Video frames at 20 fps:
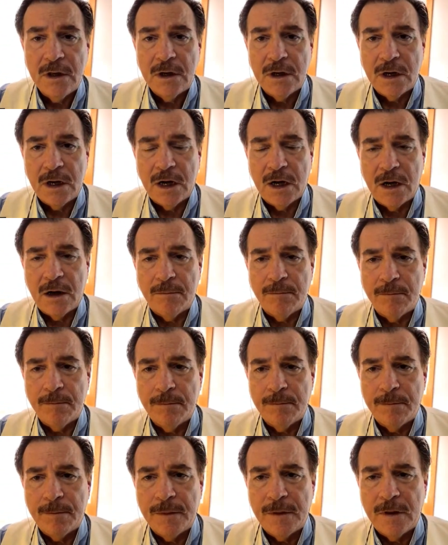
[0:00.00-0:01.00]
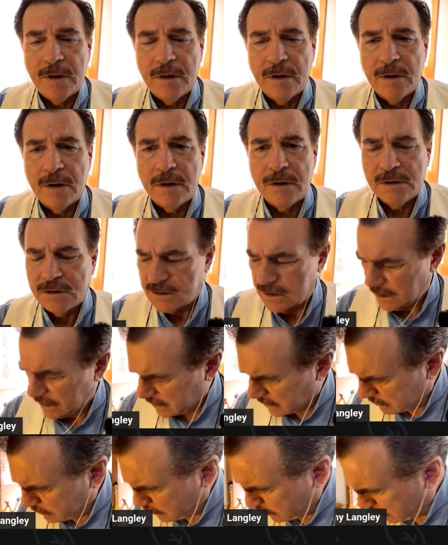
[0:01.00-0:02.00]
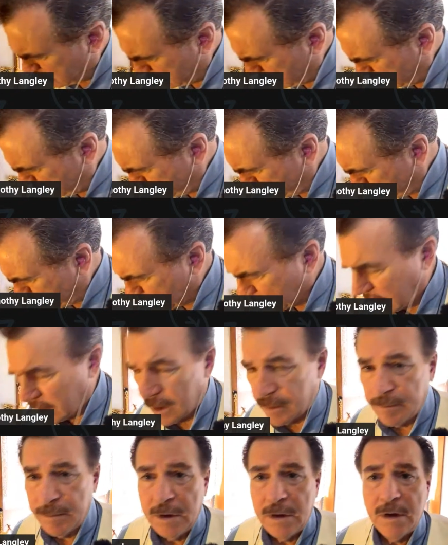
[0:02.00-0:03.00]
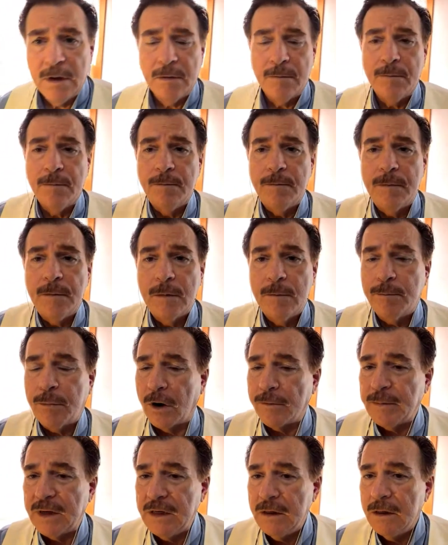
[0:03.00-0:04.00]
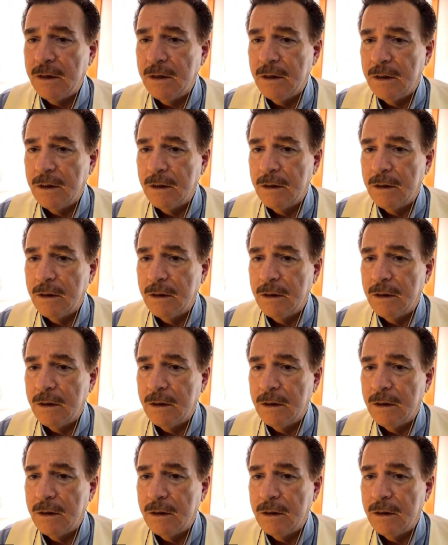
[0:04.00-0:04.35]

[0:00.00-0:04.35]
It's not Aomori. Pardon me?